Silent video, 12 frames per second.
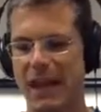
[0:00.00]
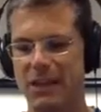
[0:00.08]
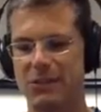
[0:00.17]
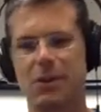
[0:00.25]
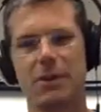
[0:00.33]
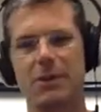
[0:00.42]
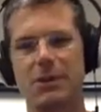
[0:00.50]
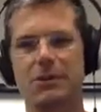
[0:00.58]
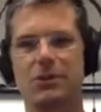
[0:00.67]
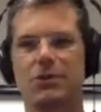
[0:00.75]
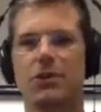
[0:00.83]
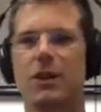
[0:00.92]
So what I'm going to do
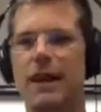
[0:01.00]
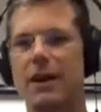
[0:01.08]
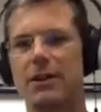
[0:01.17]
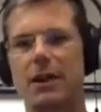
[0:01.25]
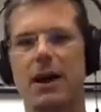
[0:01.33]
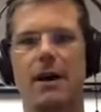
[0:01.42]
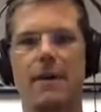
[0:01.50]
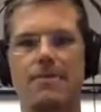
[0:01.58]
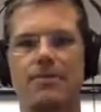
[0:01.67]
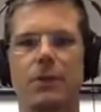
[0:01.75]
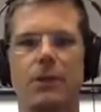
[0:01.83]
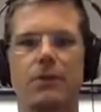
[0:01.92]
is draw out a
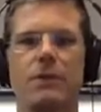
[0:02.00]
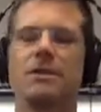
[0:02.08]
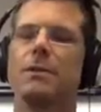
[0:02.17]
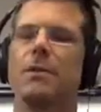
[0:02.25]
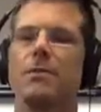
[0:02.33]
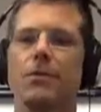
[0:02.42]
really simple